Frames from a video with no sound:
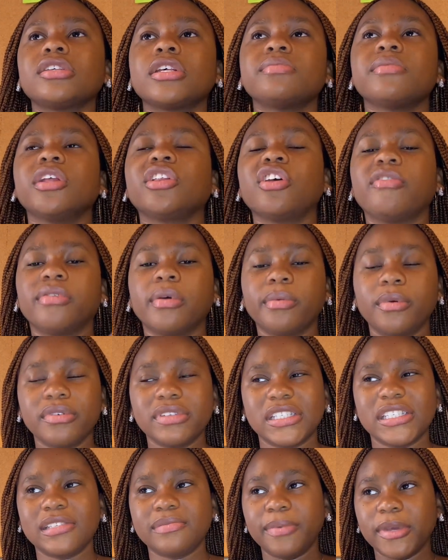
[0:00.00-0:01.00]
statement of
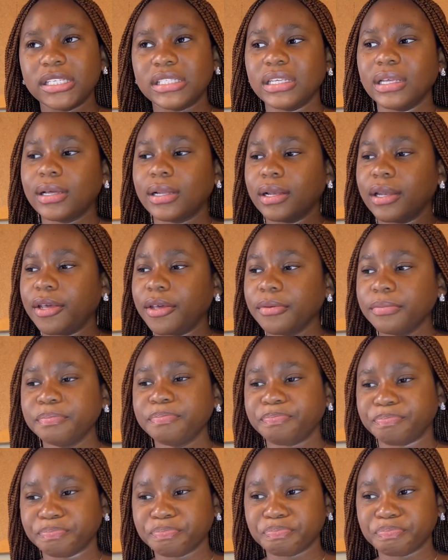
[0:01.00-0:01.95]
purpose is basically